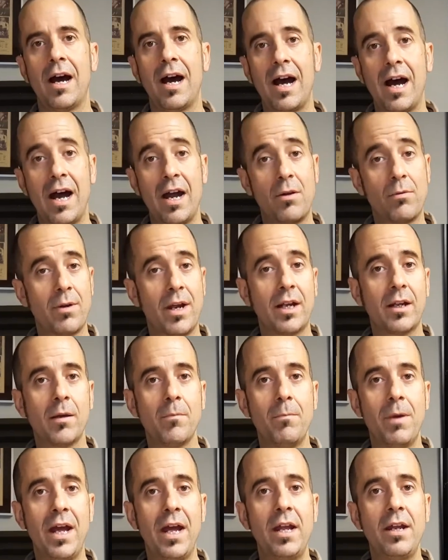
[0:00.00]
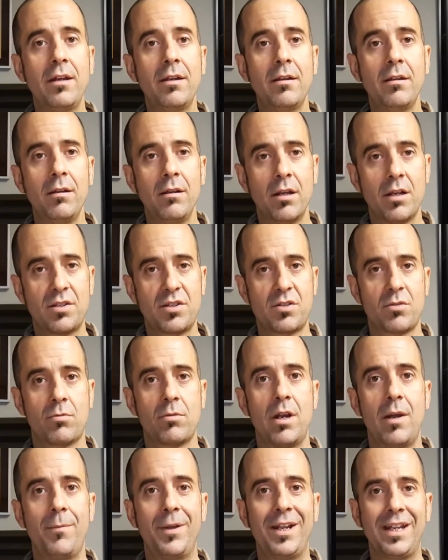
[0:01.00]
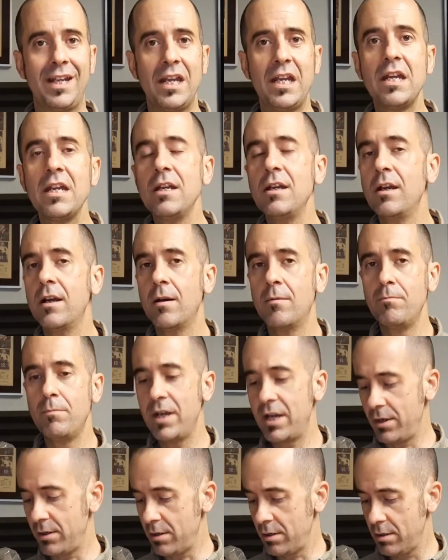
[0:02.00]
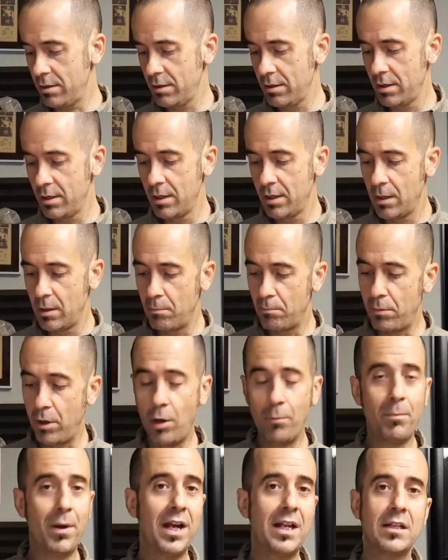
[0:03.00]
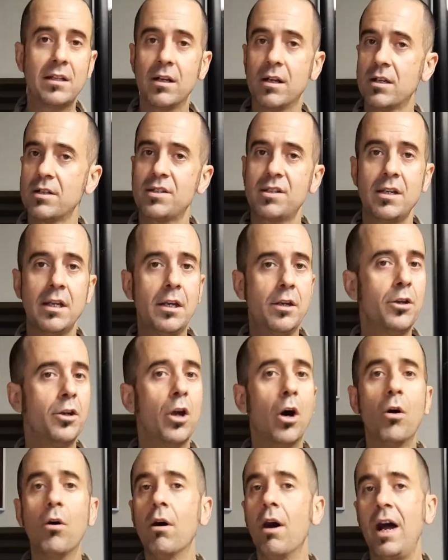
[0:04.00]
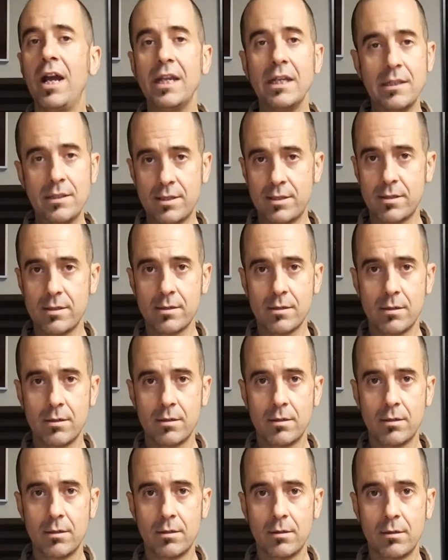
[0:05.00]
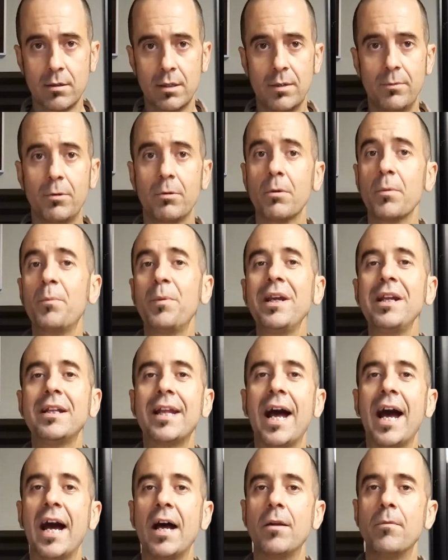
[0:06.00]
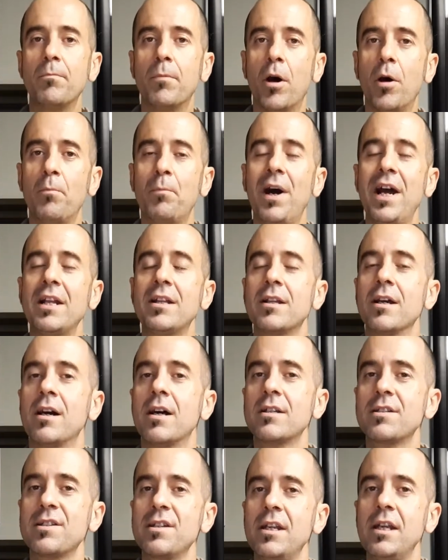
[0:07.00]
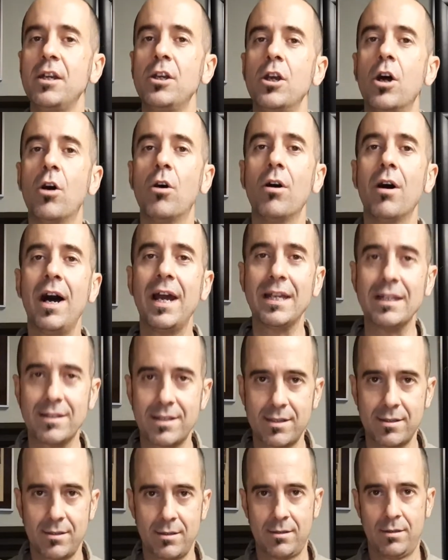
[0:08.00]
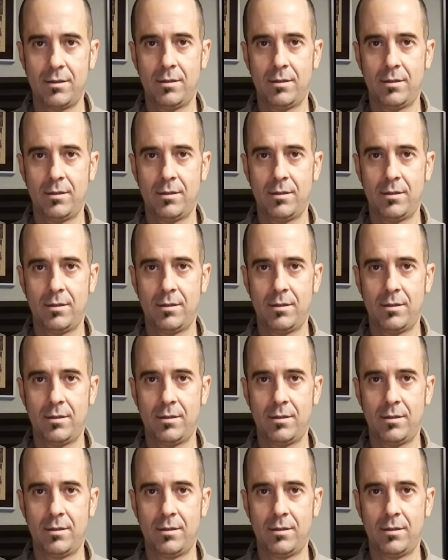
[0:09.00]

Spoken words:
I recommend a ceramic heat emitter. Ball pythons need no lights. Let me repeat that. Ball pythons need no lights.